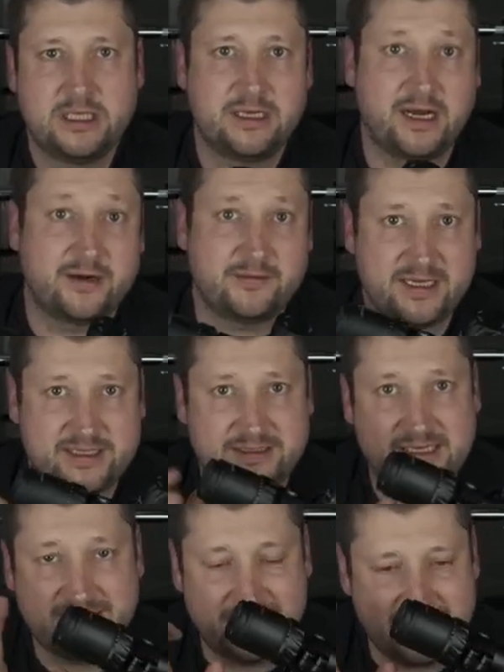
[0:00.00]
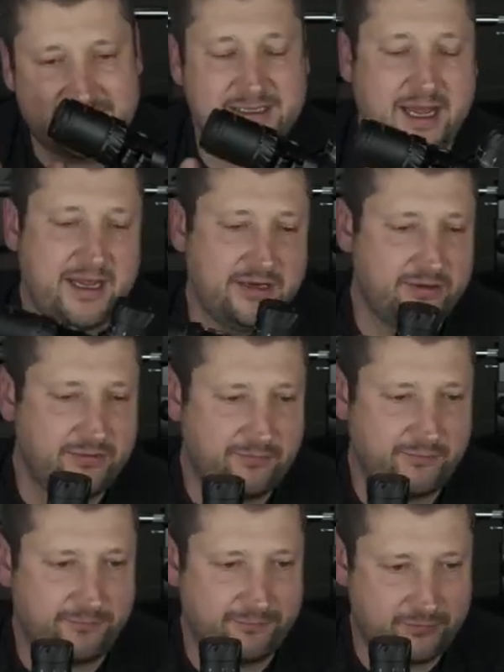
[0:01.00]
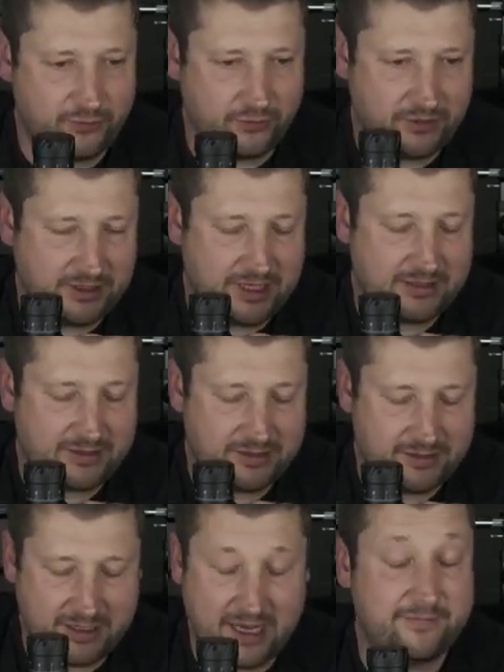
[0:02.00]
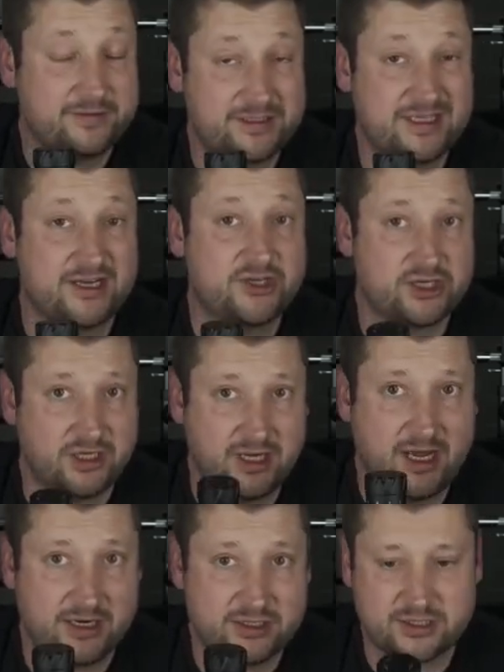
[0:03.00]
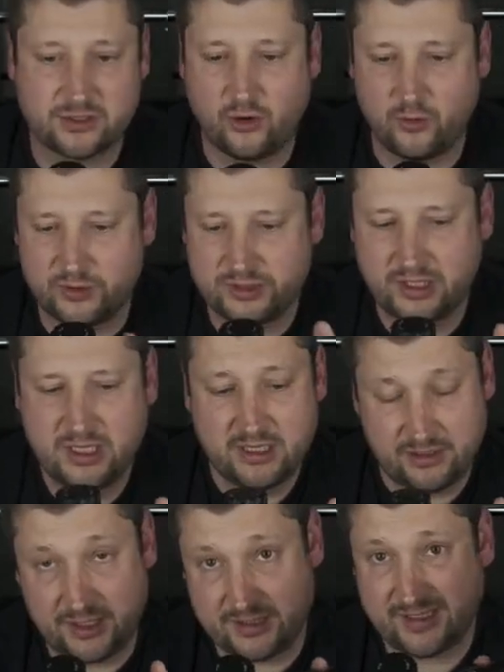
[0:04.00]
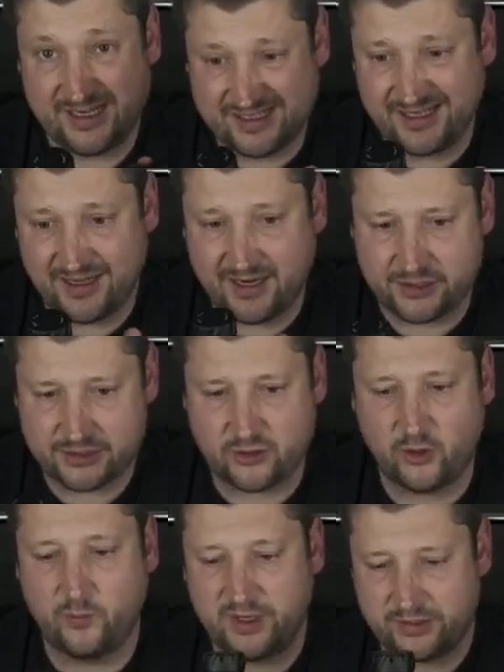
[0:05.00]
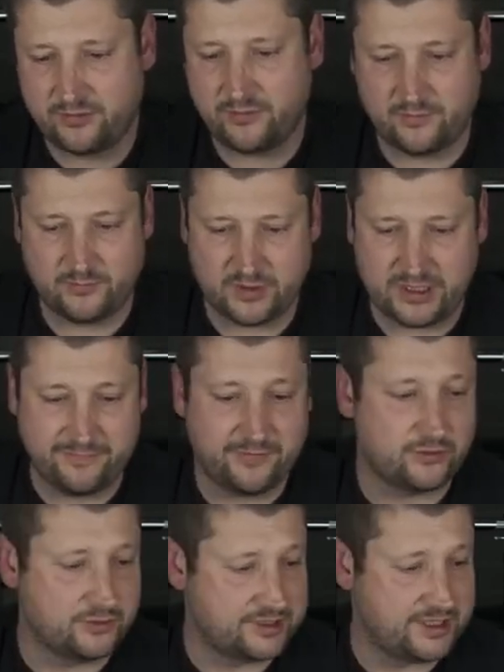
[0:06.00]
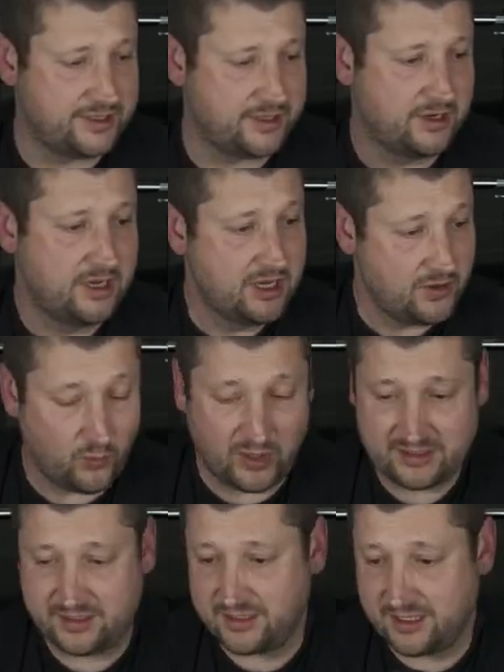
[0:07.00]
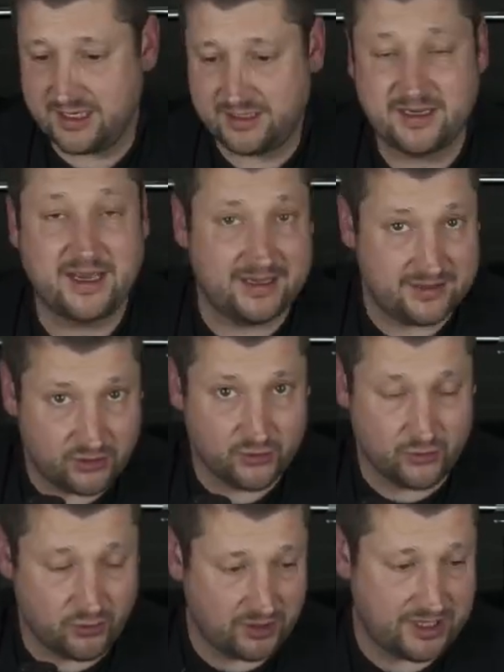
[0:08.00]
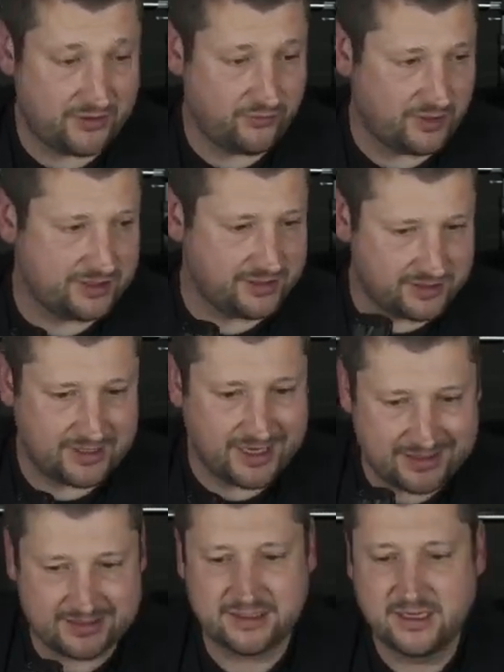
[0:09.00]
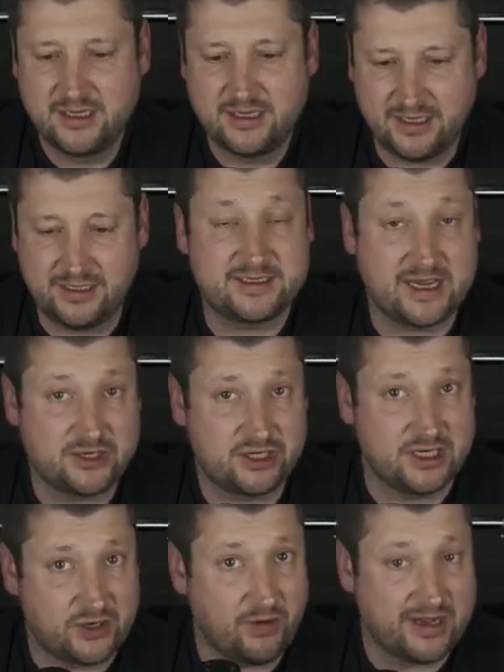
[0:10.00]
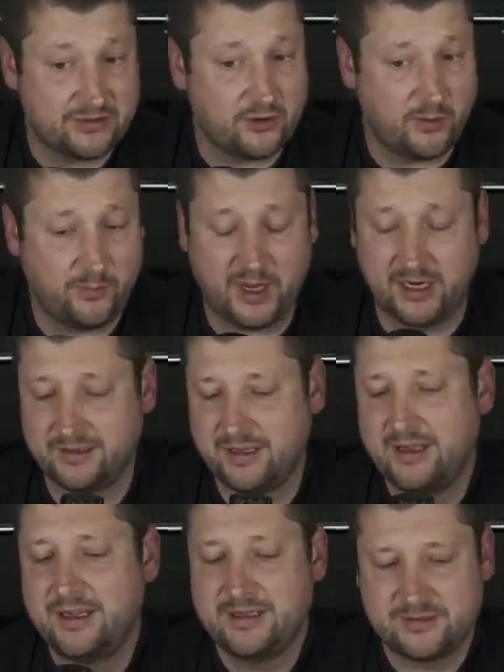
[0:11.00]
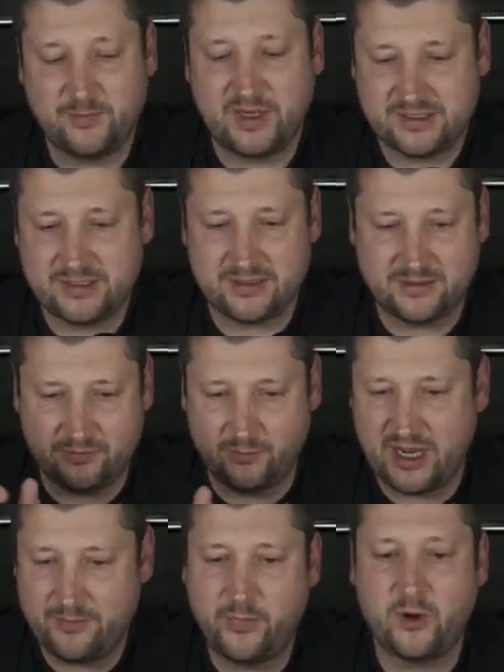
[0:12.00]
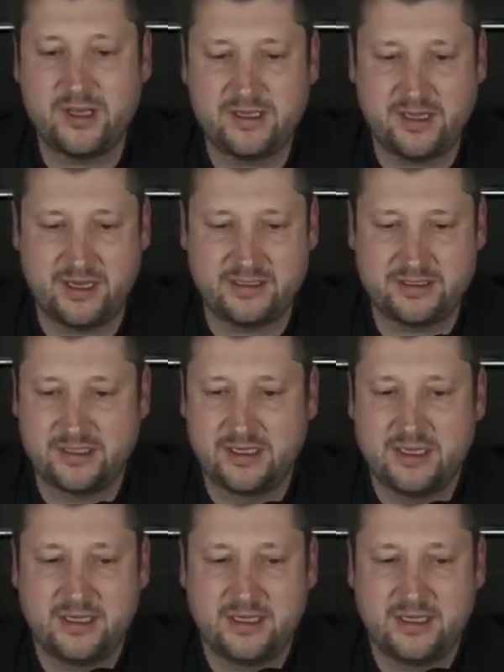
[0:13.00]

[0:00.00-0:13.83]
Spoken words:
are, let's say, designed to not have such large scopes. This is a large scope, but if you consider what it can do and what it does, it's actually quite compact. But my point is,